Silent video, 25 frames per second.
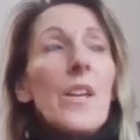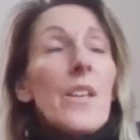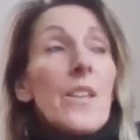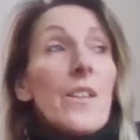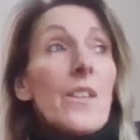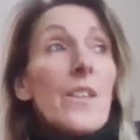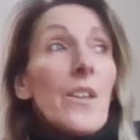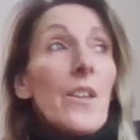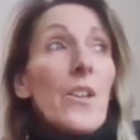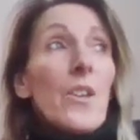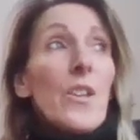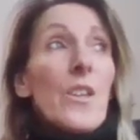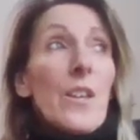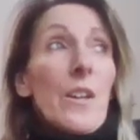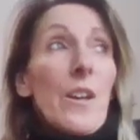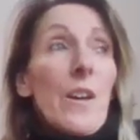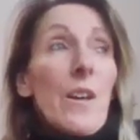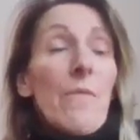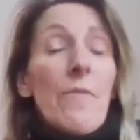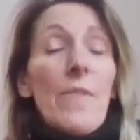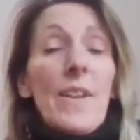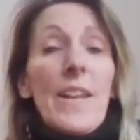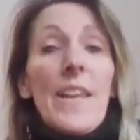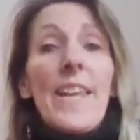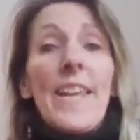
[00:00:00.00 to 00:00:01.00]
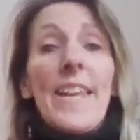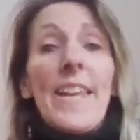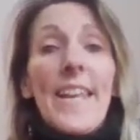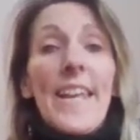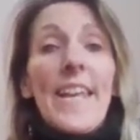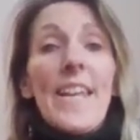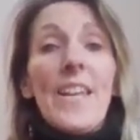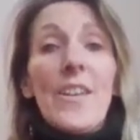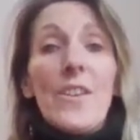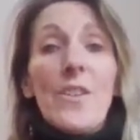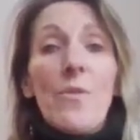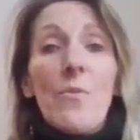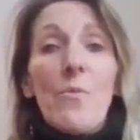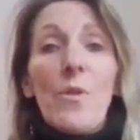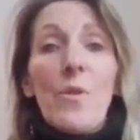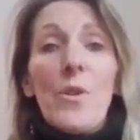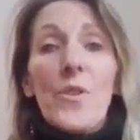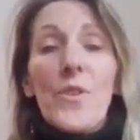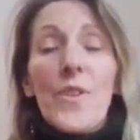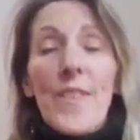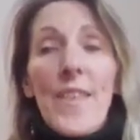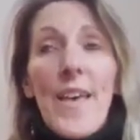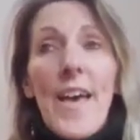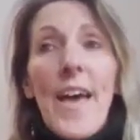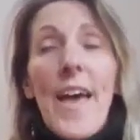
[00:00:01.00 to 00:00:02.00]
It's a good time for leaning into
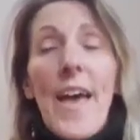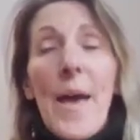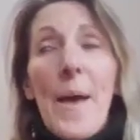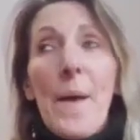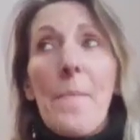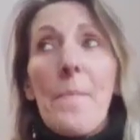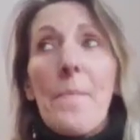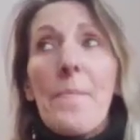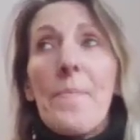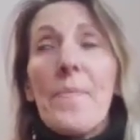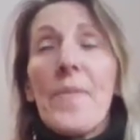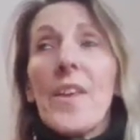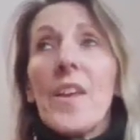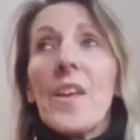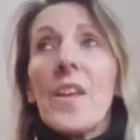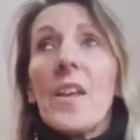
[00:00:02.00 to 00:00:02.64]
what's there.